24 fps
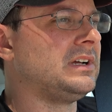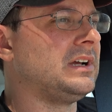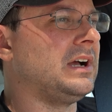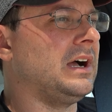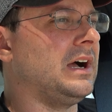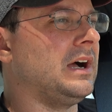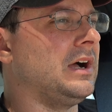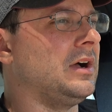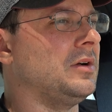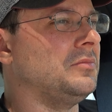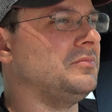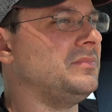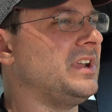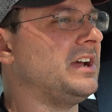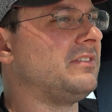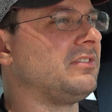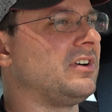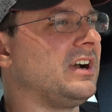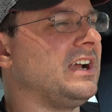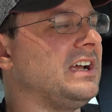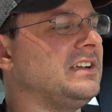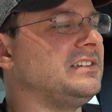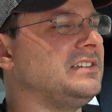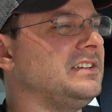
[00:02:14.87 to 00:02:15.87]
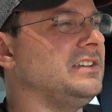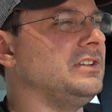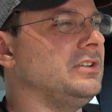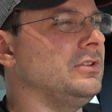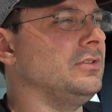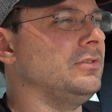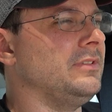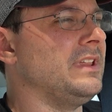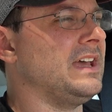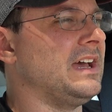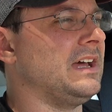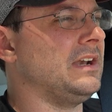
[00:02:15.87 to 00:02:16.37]
Um, never had to
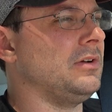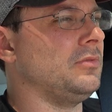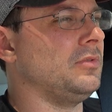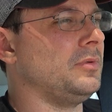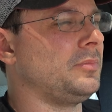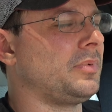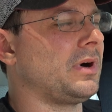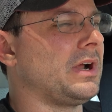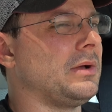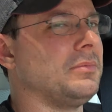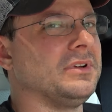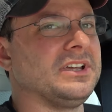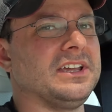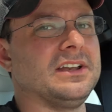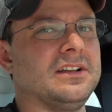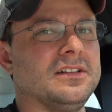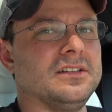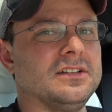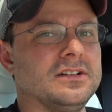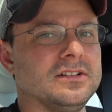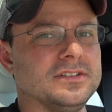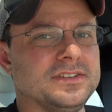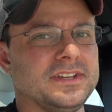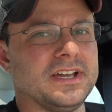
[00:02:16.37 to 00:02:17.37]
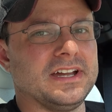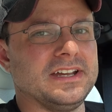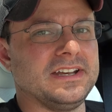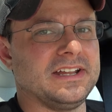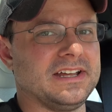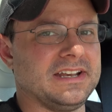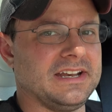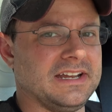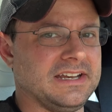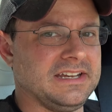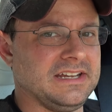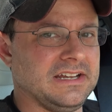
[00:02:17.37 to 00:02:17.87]
do that. It would probably get a little tight
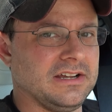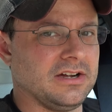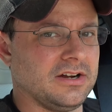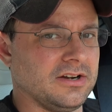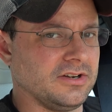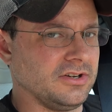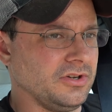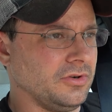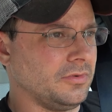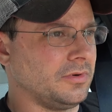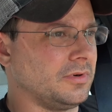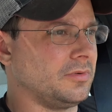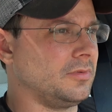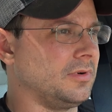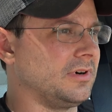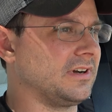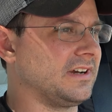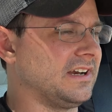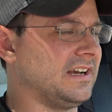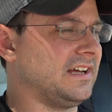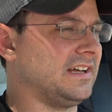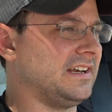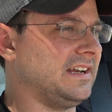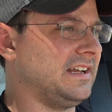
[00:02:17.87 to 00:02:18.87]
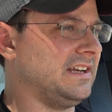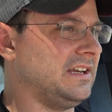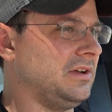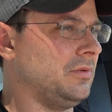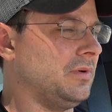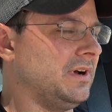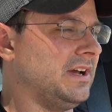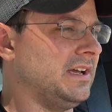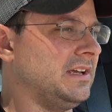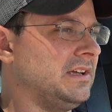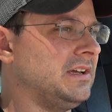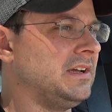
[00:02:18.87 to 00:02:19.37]
on any car you were working on
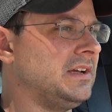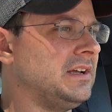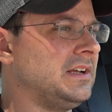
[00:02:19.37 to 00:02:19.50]
anyway.